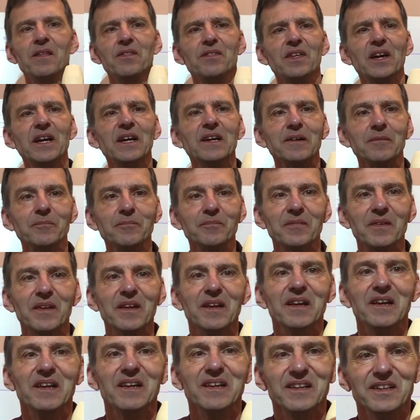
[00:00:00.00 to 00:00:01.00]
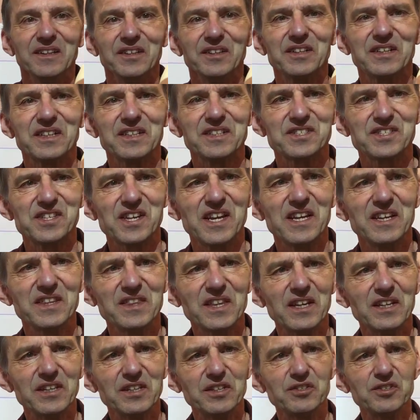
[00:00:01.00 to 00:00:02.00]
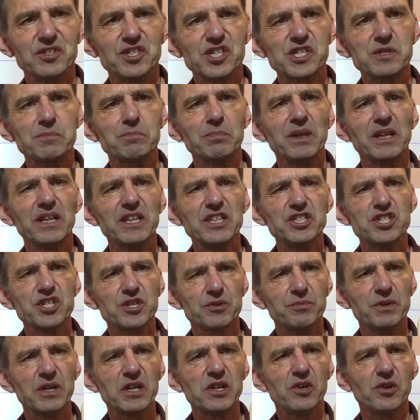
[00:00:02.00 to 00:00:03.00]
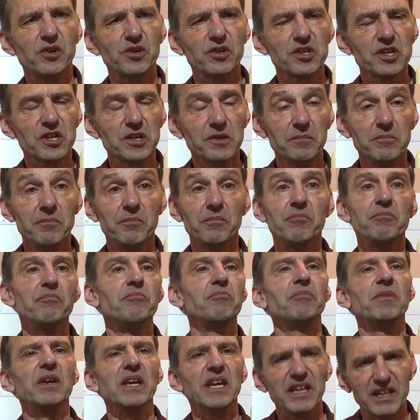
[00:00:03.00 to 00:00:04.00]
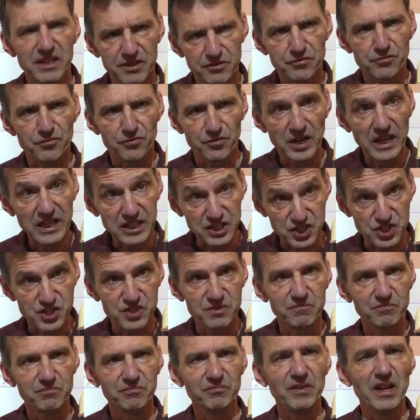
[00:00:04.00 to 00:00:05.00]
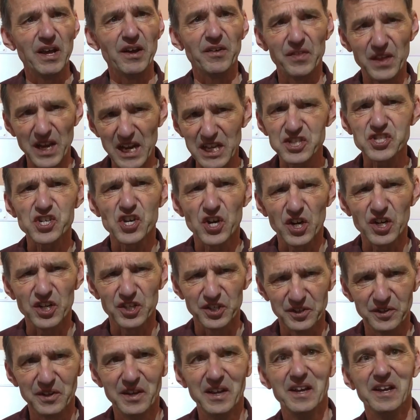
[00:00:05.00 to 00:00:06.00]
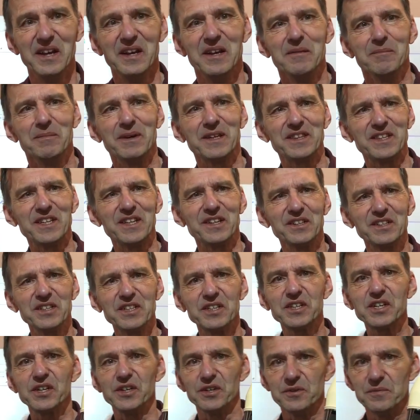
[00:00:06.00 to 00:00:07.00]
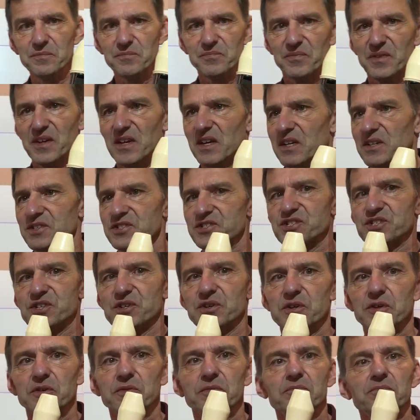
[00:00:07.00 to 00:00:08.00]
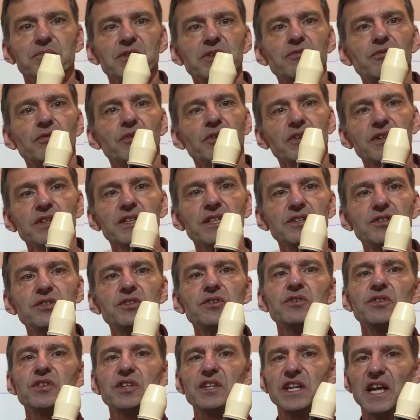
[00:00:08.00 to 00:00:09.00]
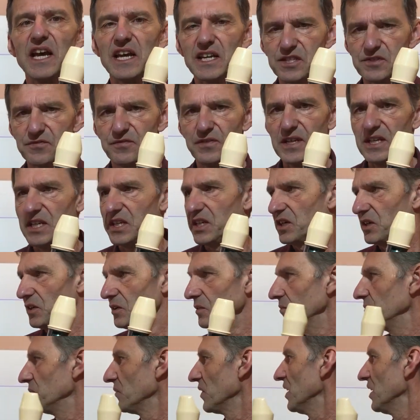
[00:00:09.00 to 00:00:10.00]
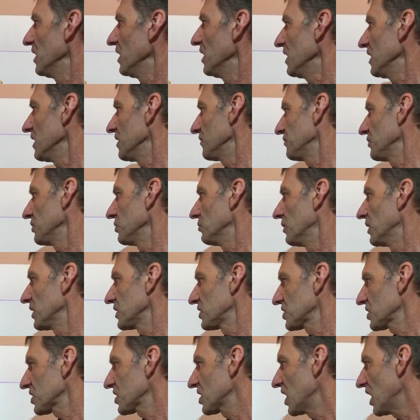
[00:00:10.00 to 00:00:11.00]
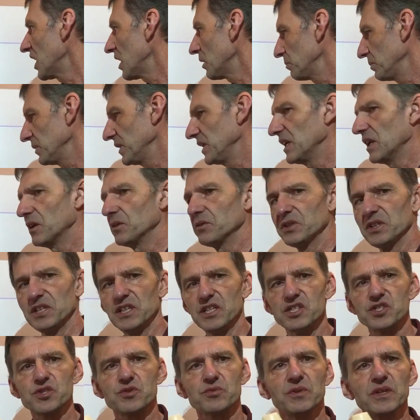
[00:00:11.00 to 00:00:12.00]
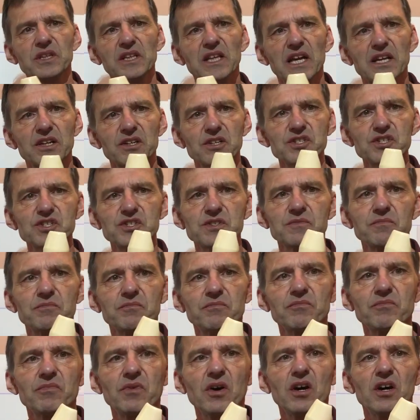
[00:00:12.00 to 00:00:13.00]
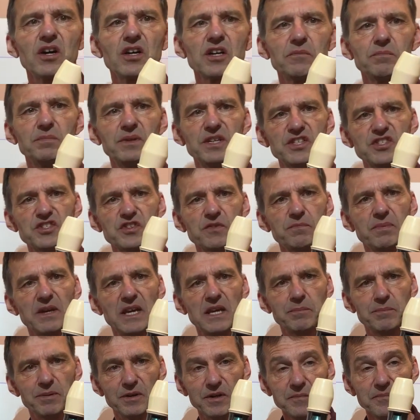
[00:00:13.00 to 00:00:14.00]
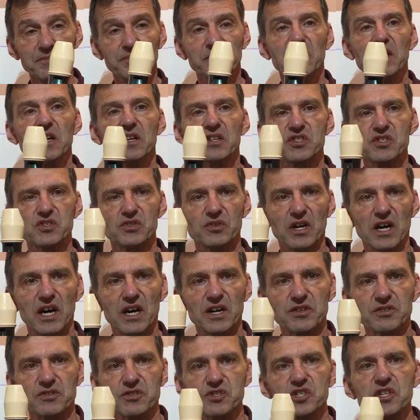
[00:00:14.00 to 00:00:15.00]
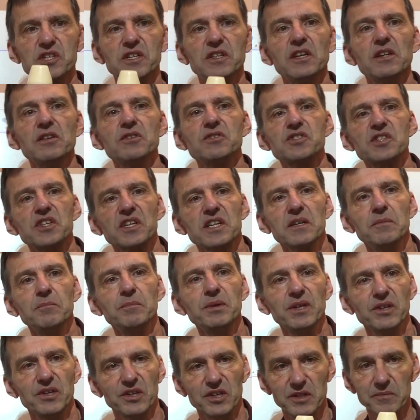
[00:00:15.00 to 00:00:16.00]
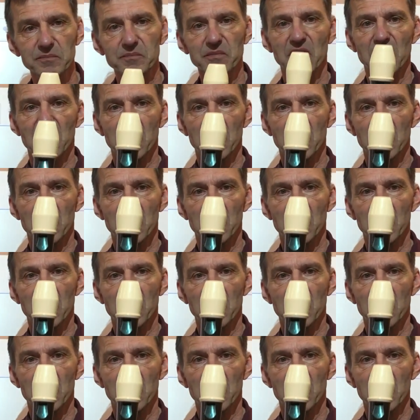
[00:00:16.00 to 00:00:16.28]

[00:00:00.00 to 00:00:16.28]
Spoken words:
There, you can say that you just played your recorder in French. Now that's hard, but there you go. So before you do the next video, if you want to copy out these 3 letters on a piece of paper so others can use the computer,